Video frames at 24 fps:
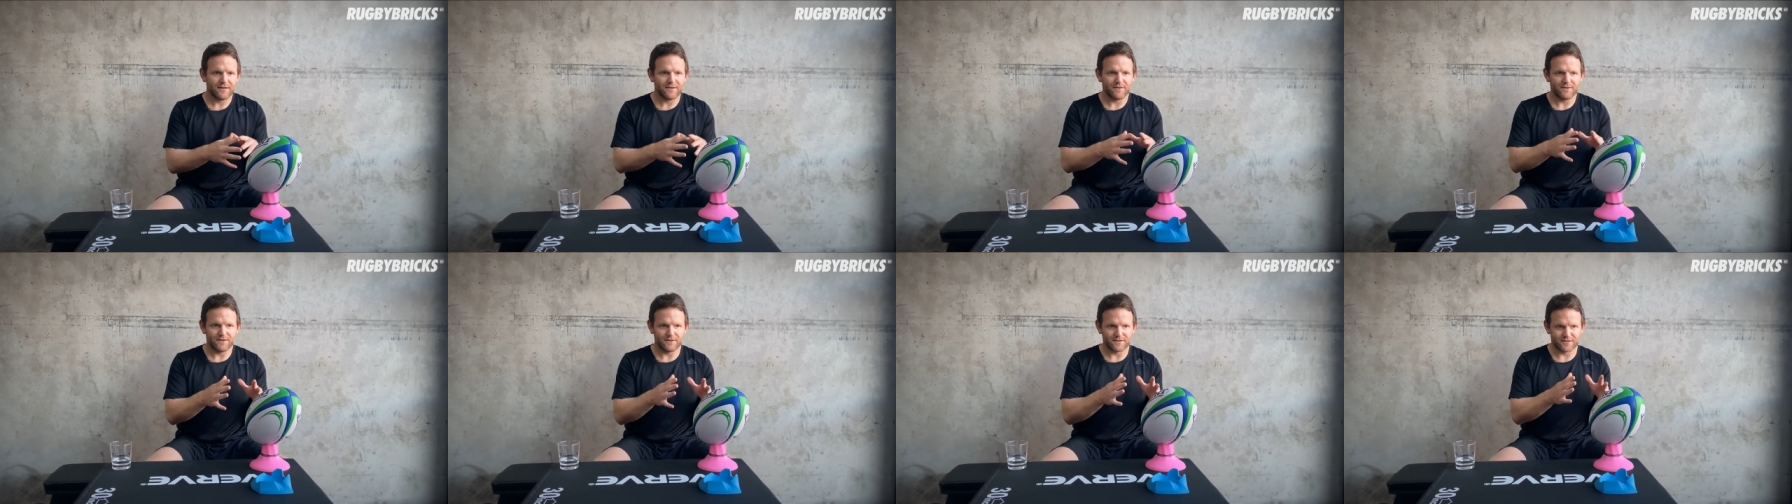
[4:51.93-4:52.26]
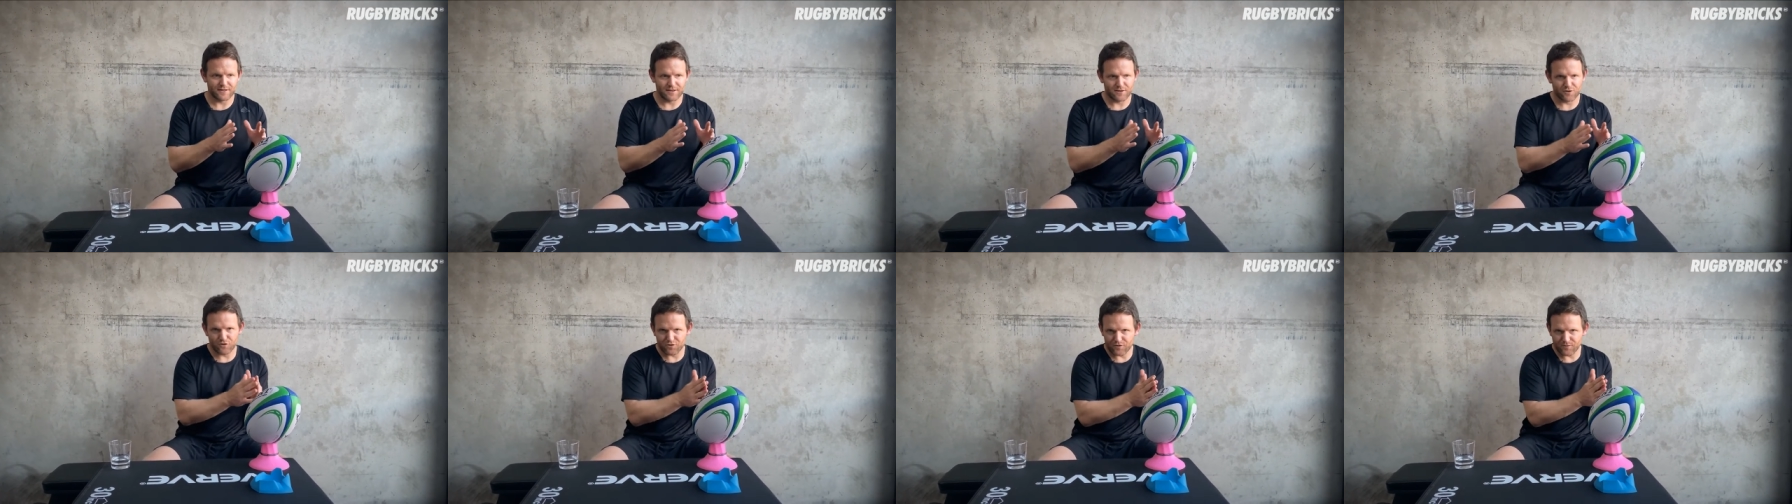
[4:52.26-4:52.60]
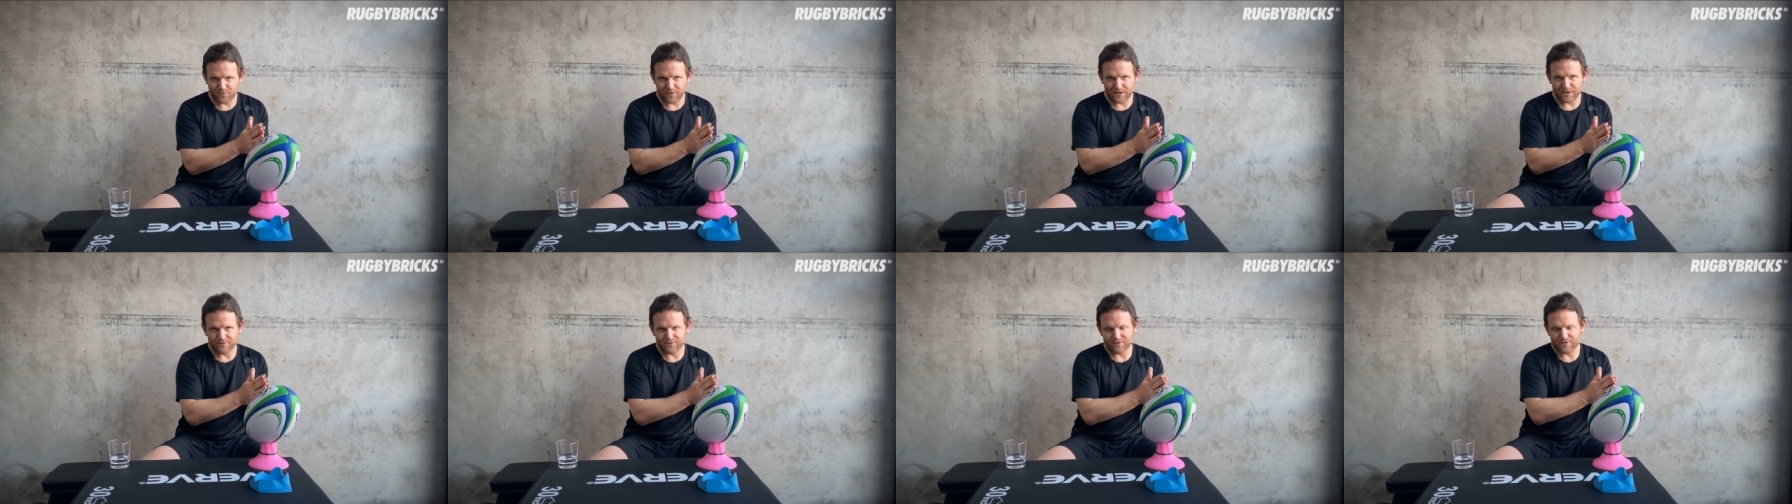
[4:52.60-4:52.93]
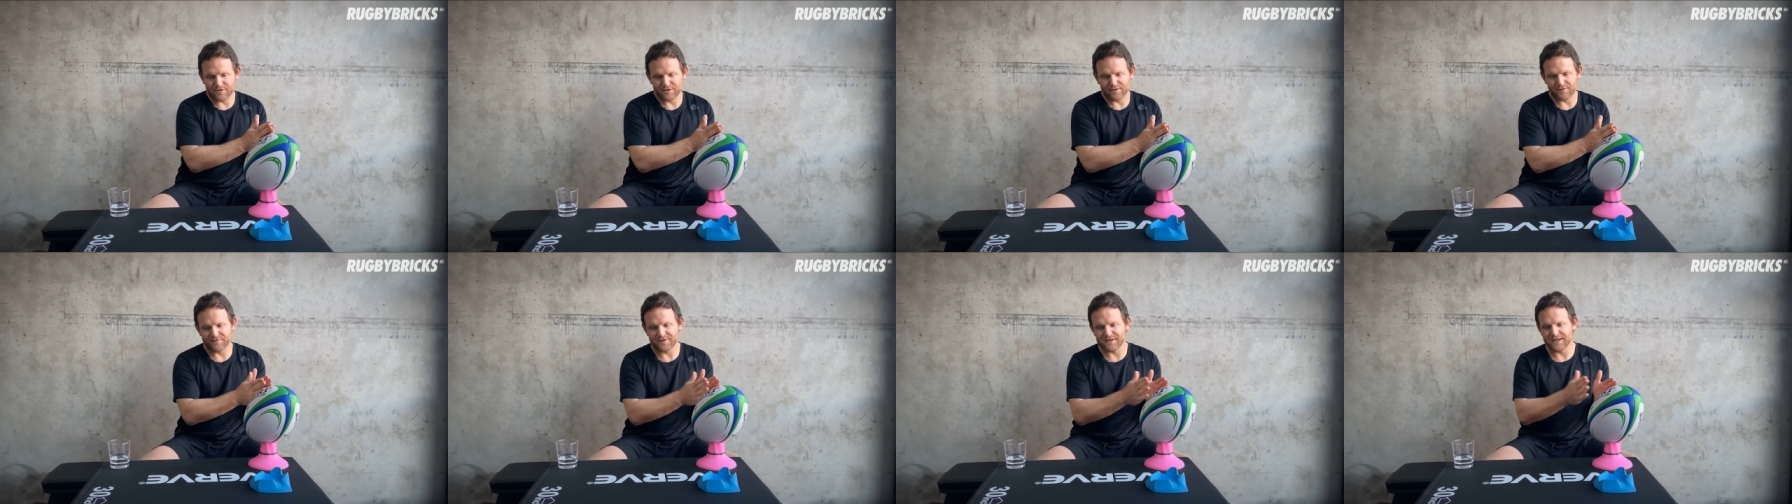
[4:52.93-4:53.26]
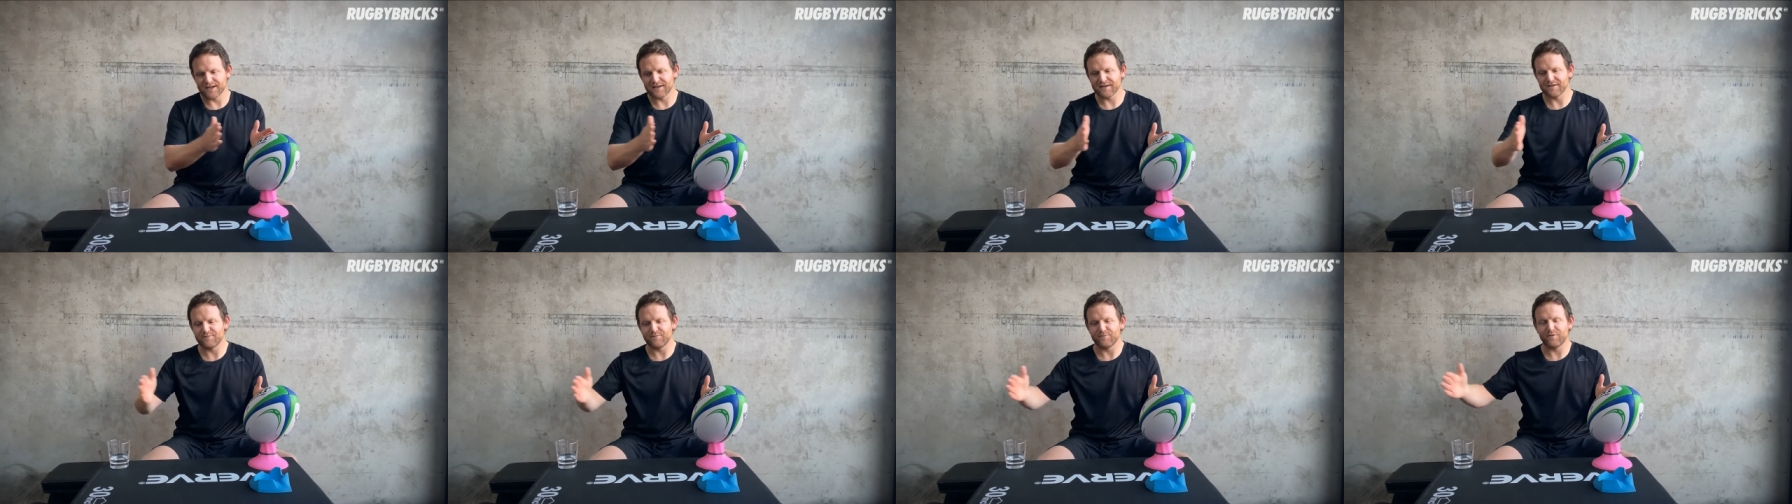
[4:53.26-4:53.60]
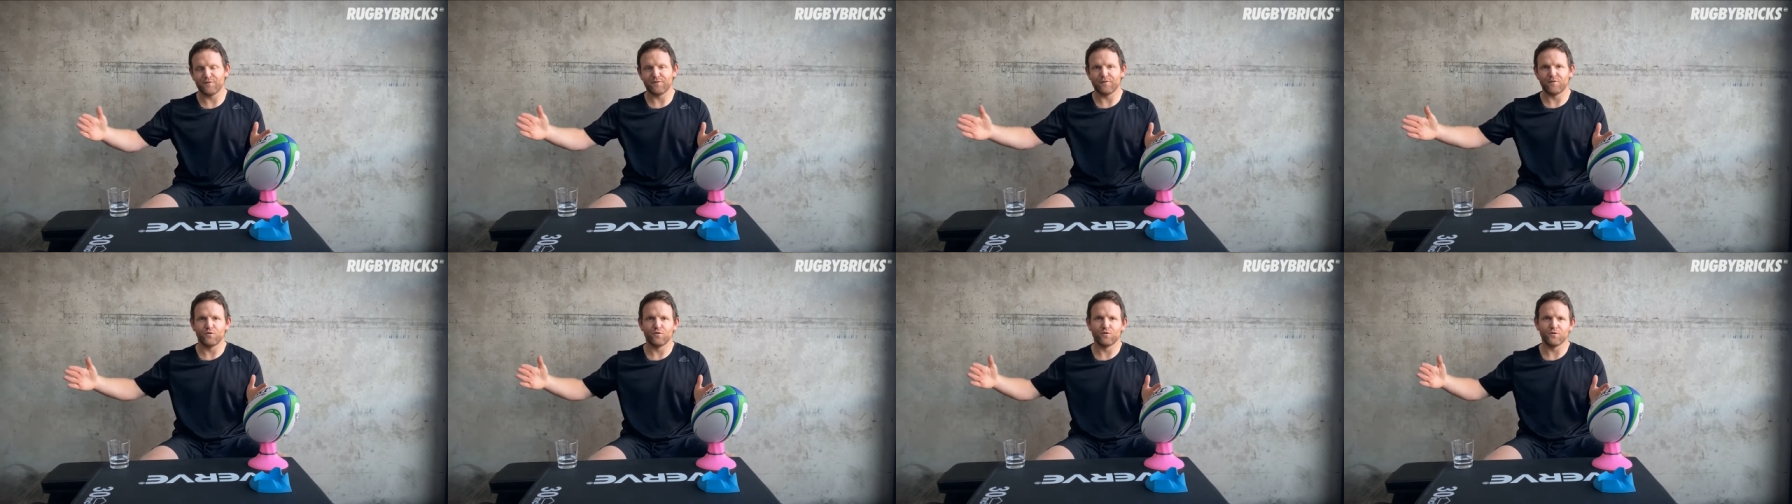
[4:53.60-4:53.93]
there's a lot of people that have done it
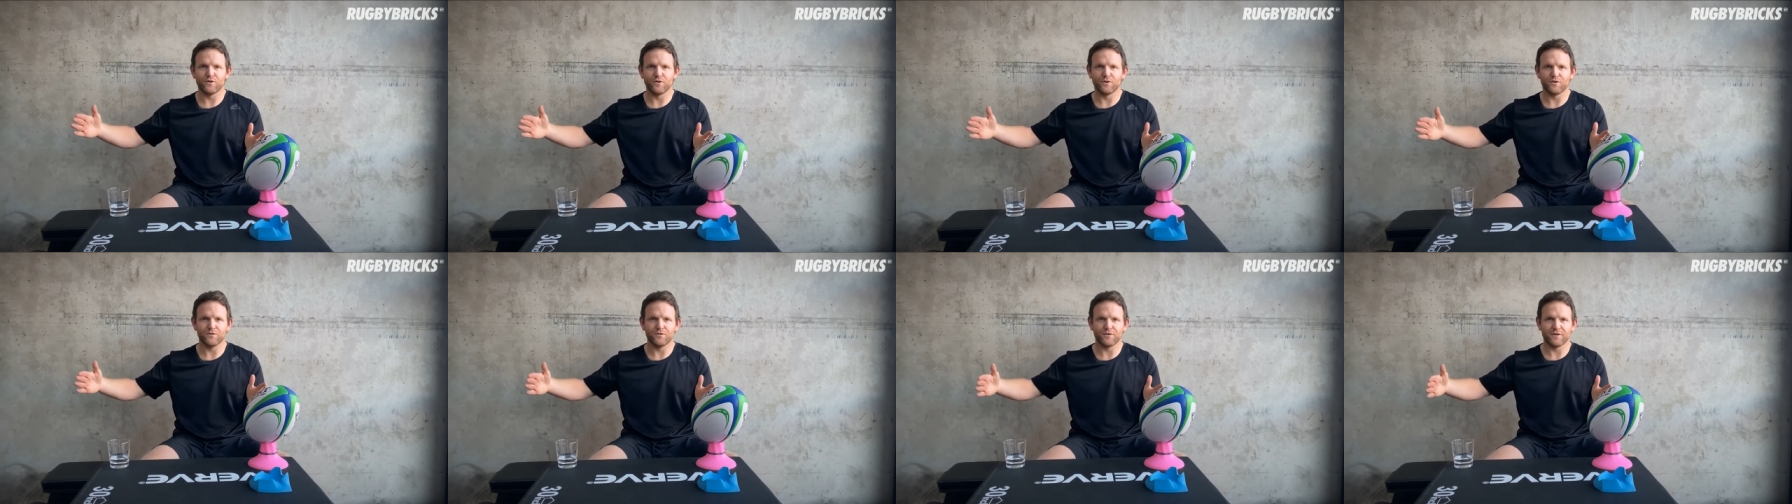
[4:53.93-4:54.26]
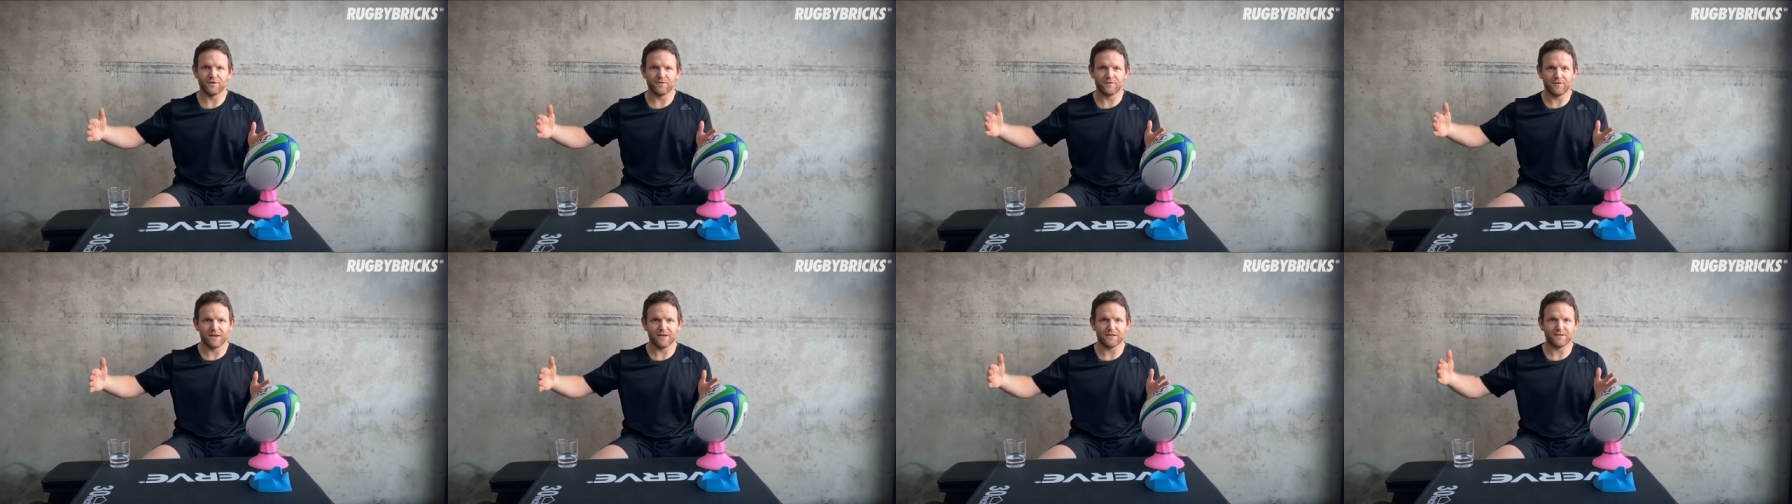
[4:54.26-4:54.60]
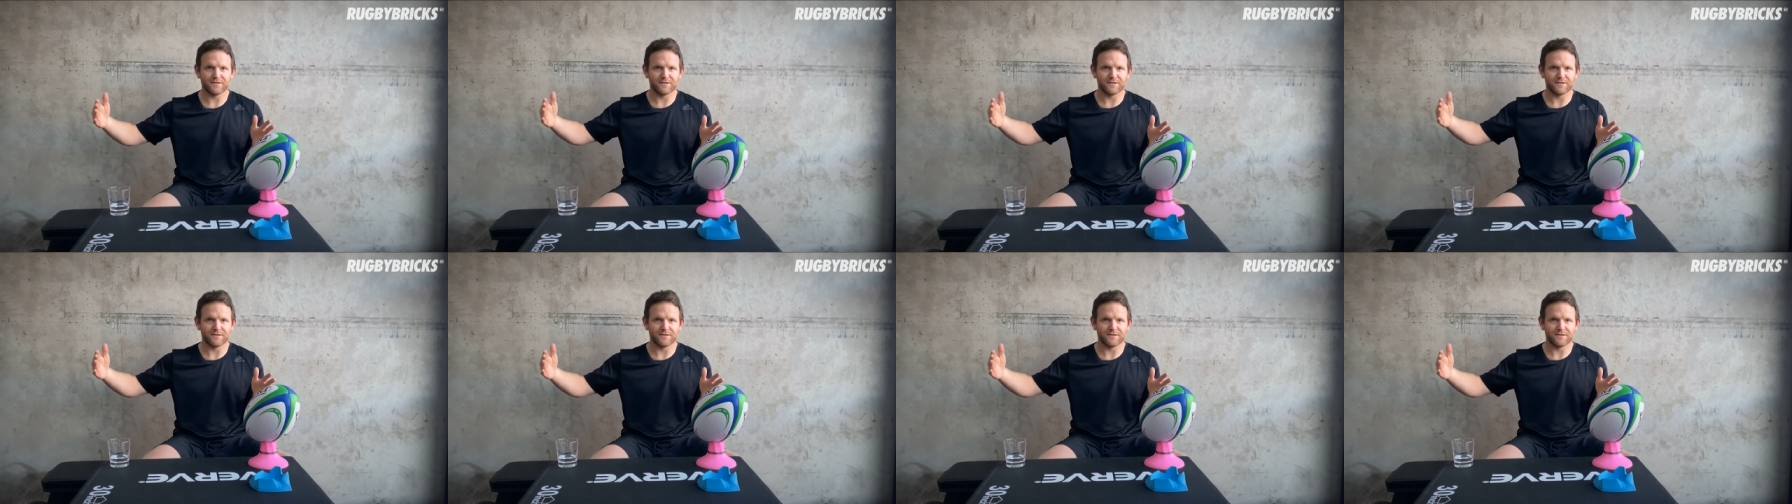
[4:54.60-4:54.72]
before you that have had